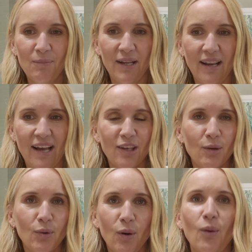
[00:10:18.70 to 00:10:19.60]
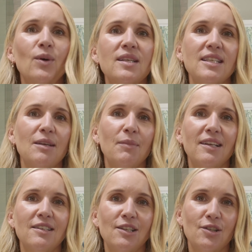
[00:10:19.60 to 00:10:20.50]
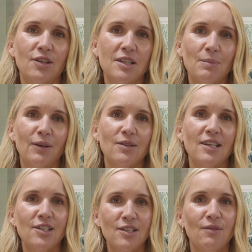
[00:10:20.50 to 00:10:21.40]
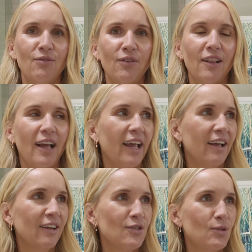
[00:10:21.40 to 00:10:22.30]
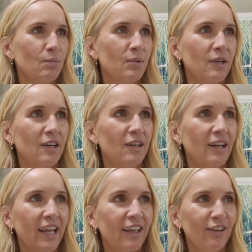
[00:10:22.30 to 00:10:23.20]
But you will always see me in t-shirts because I just feel like super, like,